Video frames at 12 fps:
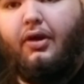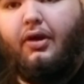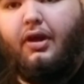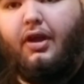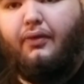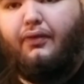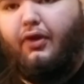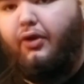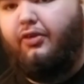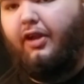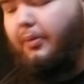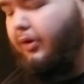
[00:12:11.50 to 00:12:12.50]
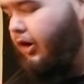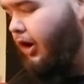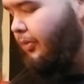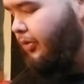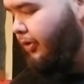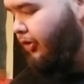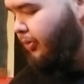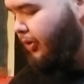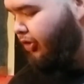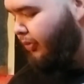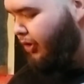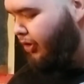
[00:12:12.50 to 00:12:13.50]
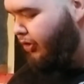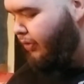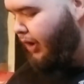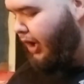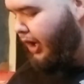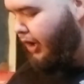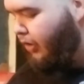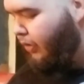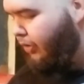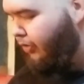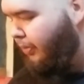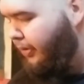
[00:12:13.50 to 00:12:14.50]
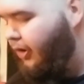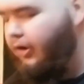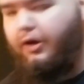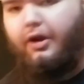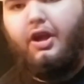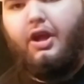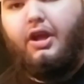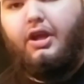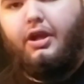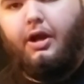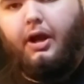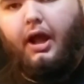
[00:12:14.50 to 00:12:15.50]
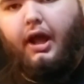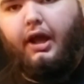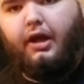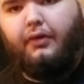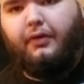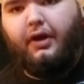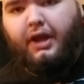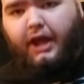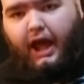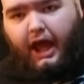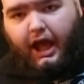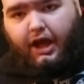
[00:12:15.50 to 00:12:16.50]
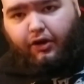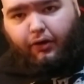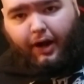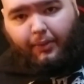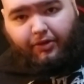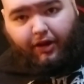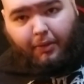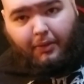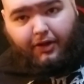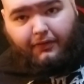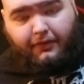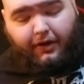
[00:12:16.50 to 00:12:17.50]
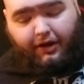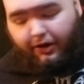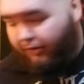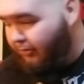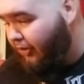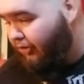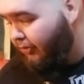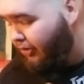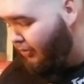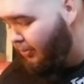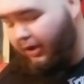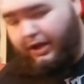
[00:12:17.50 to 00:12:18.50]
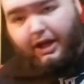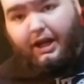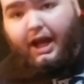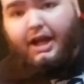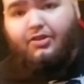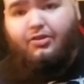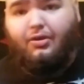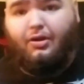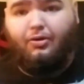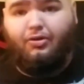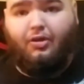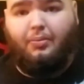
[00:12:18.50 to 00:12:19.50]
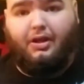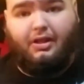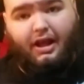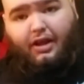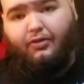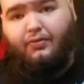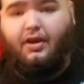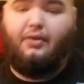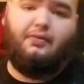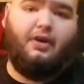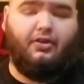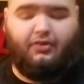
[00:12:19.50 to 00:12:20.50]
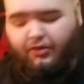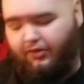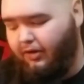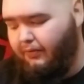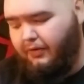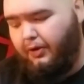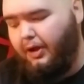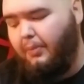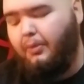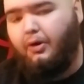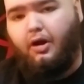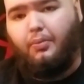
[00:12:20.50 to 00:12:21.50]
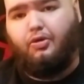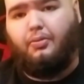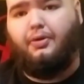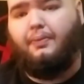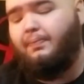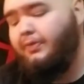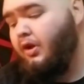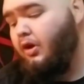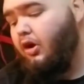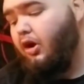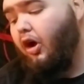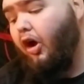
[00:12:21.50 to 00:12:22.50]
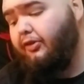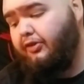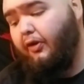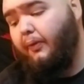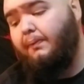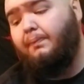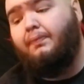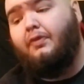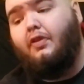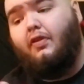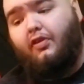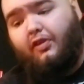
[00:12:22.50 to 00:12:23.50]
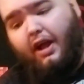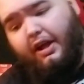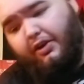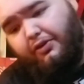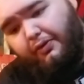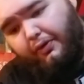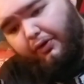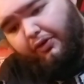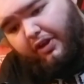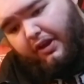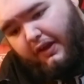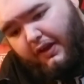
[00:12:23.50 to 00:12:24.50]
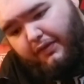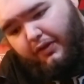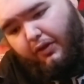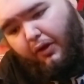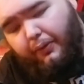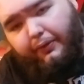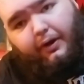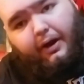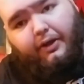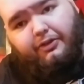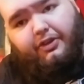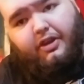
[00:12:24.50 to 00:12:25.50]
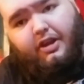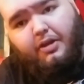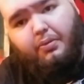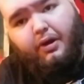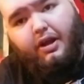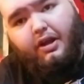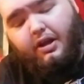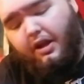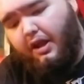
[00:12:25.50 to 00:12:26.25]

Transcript: it feels a lot more comfortable, especially when you're doing high chords up here. You're not gonna fucking get hand cramps like a motherfucker, especially when you're playing a 9-string or something like that has fan frets. It's gonna feel a lot more comfortable. Also, these locking tuners, even though they're LTD branded,